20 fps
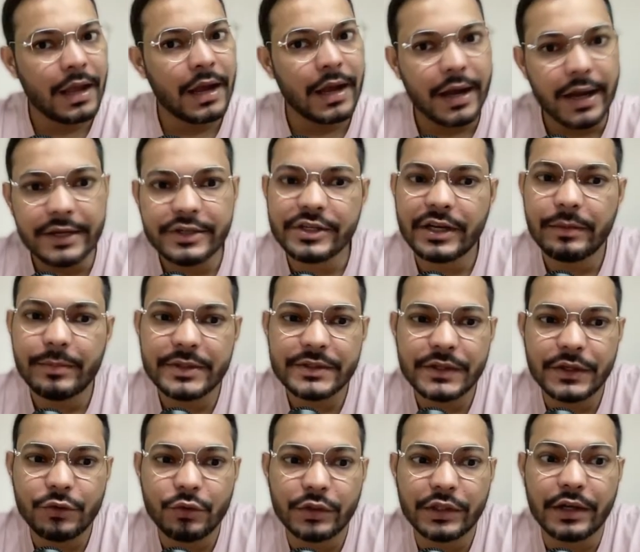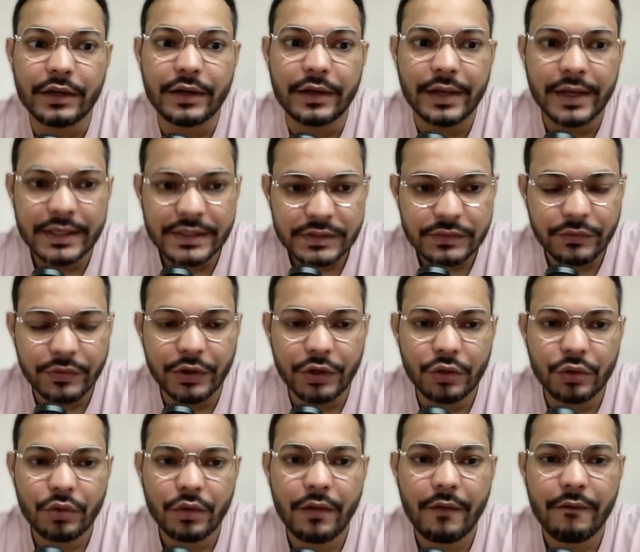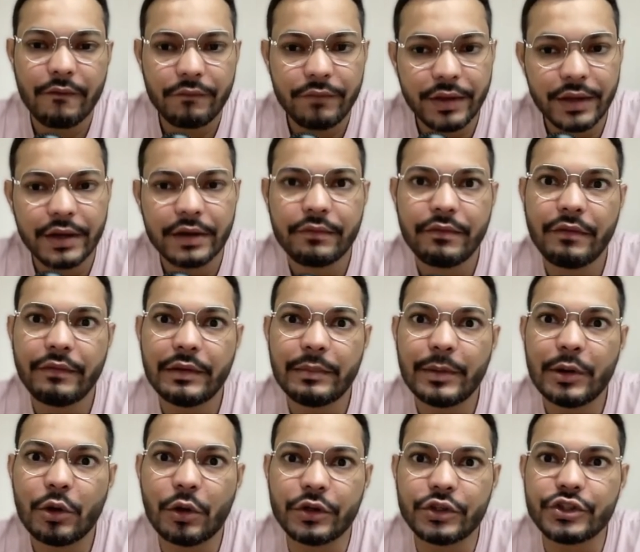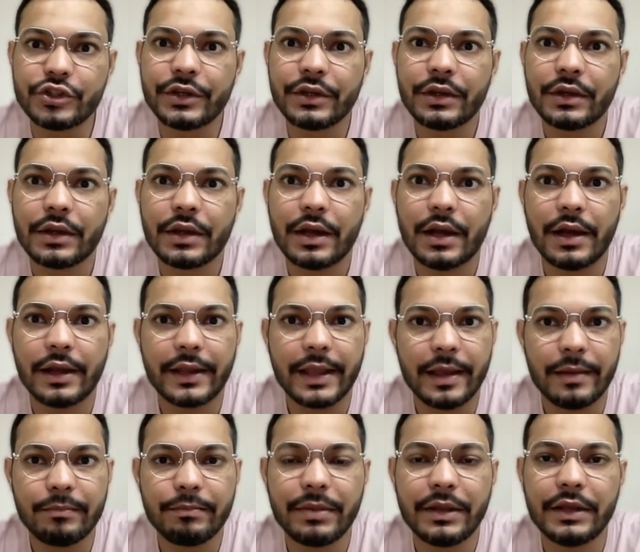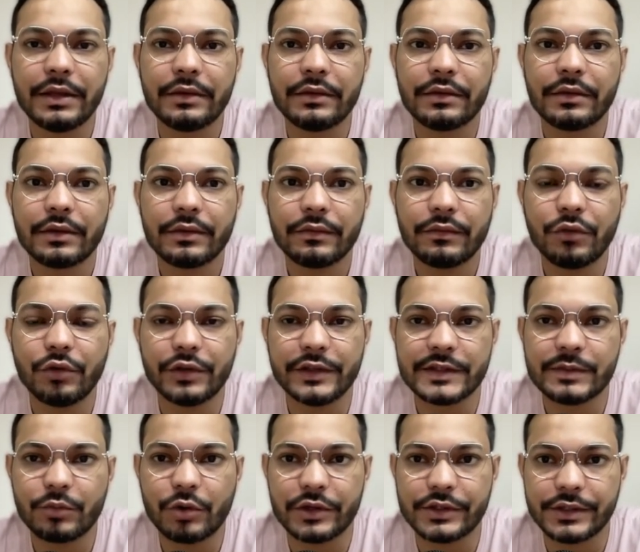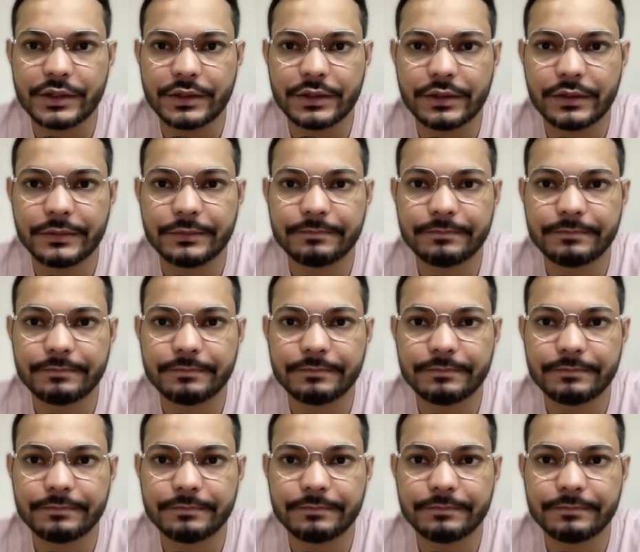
I shall be seeing you in the next video where we will be launching a campaign for this project.